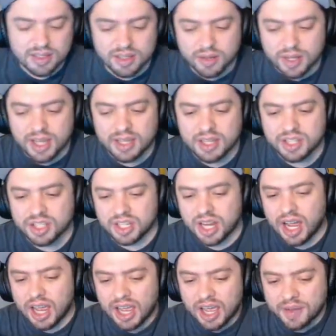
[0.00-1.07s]
okay dungeon.
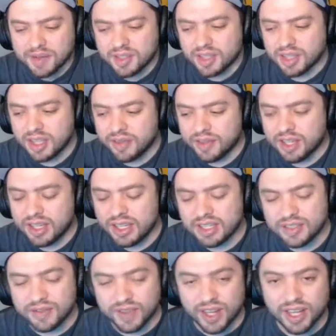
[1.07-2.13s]
I absolutely love it.
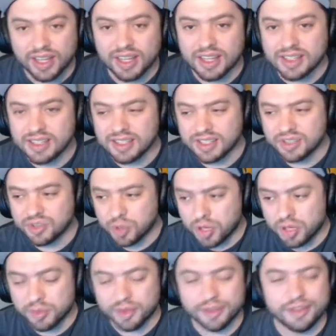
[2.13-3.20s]
It's fun. It's
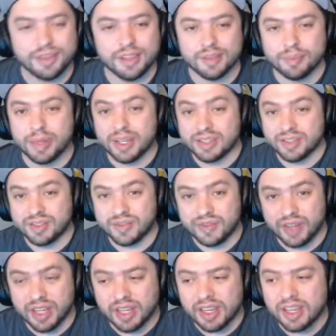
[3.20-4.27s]
enjoyable. The puzzle's
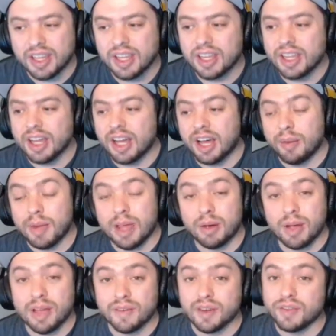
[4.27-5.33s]
fun.
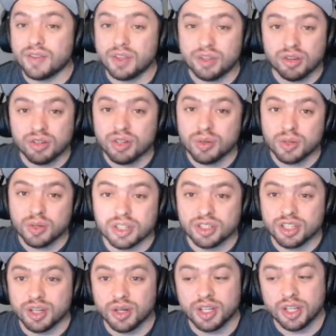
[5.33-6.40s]
However, if you don't know where
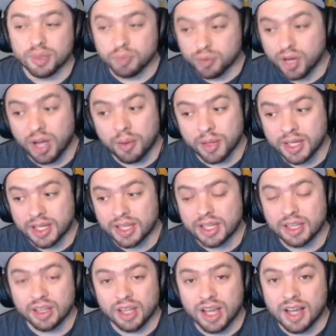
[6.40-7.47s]
going, you're probably gonna get
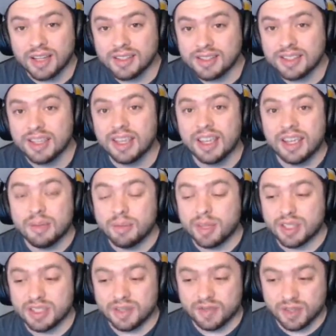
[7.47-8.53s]
lost,
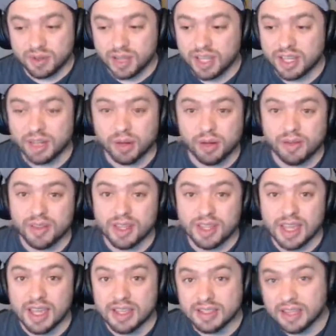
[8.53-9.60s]
because if you let go of
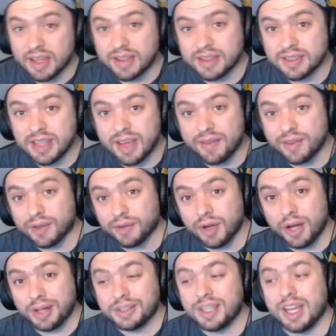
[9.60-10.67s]
the Azov staff at the
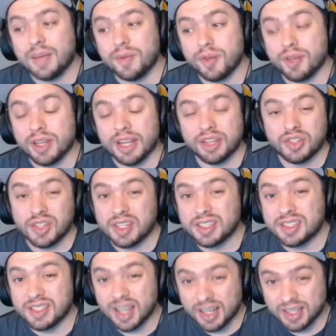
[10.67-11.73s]
wrong time, you can actually get
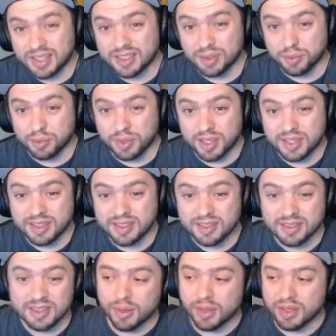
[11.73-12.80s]
stuck in certain
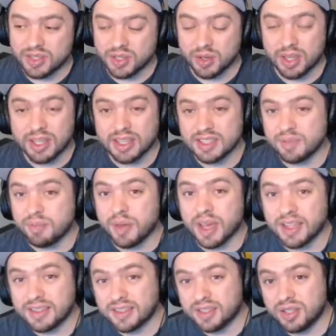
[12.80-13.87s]
places. So it is
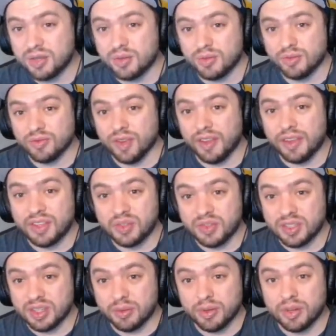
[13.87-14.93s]
best to run this with
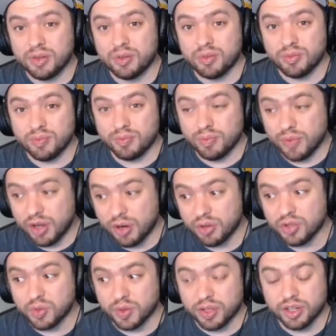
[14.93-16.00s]
someone who
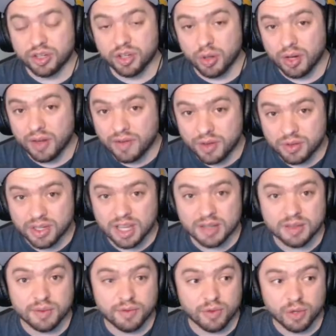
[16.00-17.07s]
knows where they're going a few times
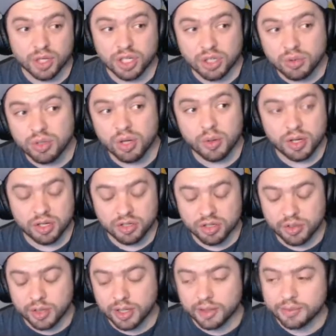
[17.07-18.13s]
before you know what you're
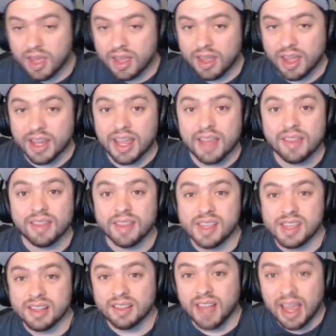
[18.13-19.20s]
doing. Again,
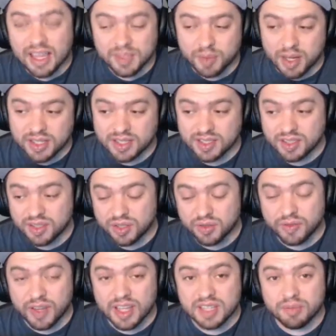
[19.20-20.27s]
the last boss is a
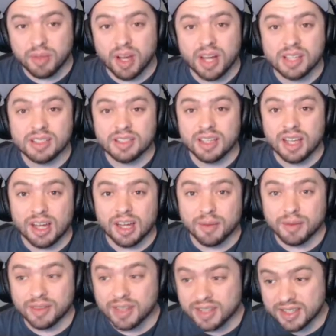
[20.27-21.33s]
2-phase boss.
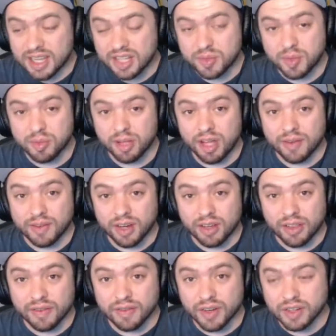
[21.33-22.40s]
Does catch people off guard
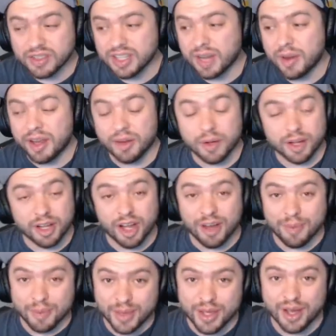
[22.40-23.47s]
the first time. I know it caught
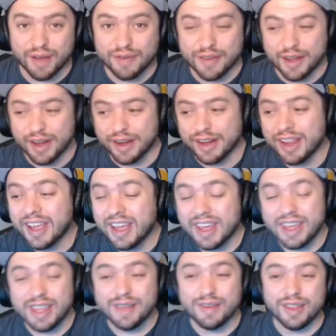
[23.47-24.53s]
me off guard.
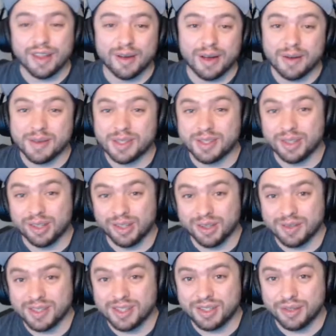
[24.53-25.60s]
Even though I was told it
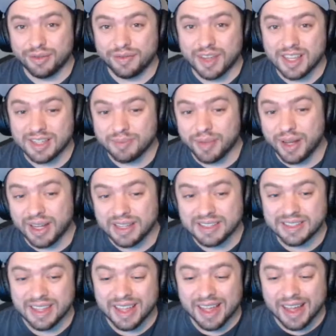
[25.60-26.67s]
was a 2-phase boss,
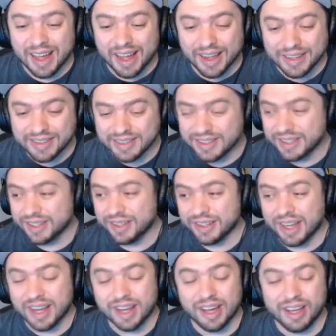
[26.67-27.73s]
I still
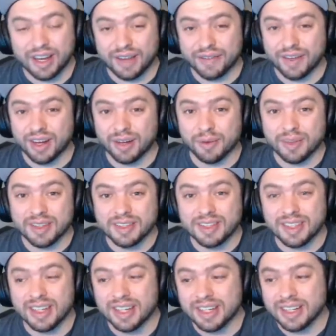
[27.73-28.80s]
got caught off guard with this
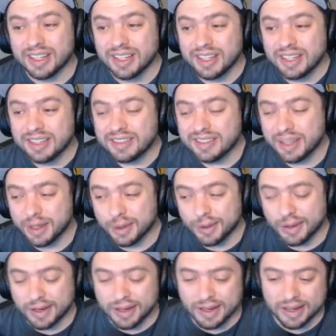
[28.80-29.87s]
thing. So
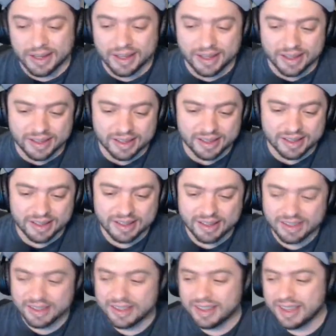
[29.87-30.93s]

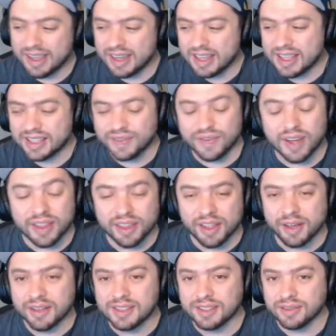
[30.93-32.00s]
it's fun though.
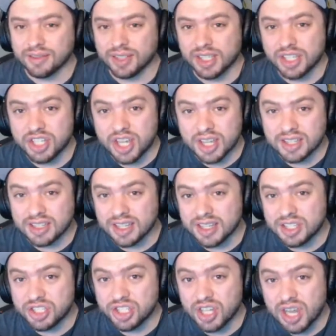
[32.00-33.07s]
It's a nice
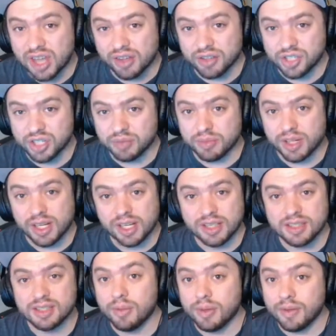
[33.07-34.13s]
challenging
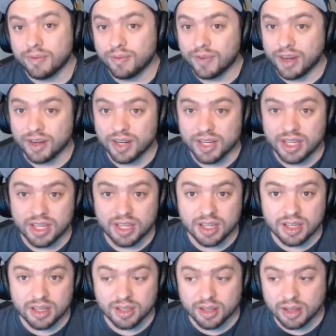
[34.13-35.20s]
boss. A little